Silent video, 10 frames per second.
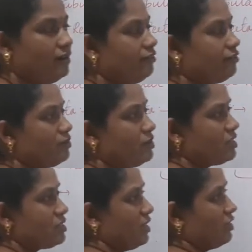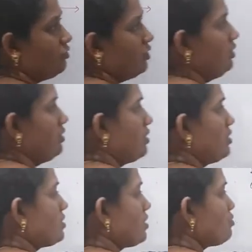From this network,
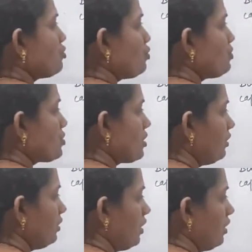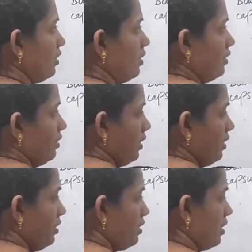some tubes are
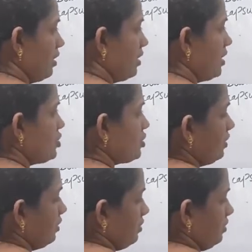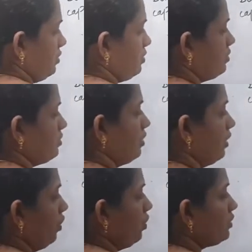arranged
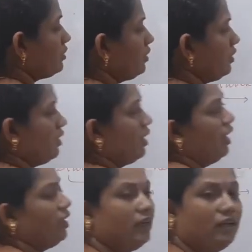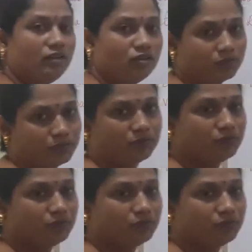along the henle loop.